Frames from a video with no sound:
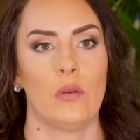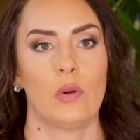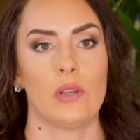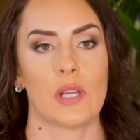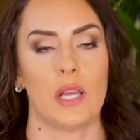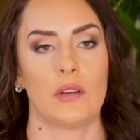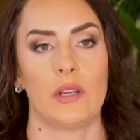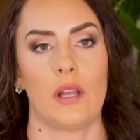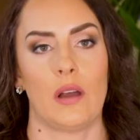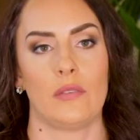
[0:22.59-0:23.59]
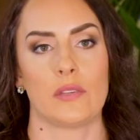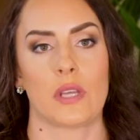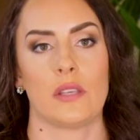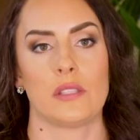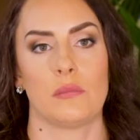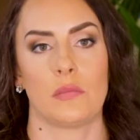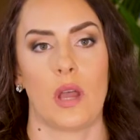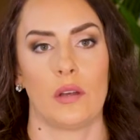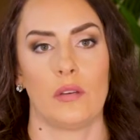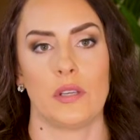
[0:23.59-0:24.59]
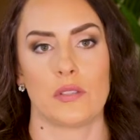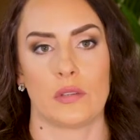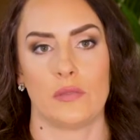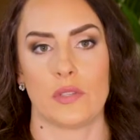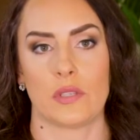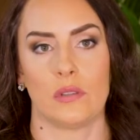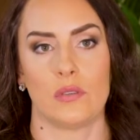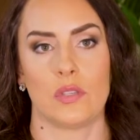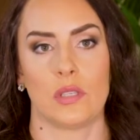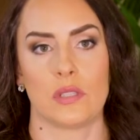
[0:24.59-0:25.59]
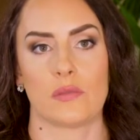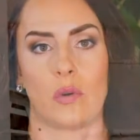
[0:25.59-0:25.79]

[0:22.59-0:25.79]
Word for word: Royale Concrete offers custom concrete surface solutions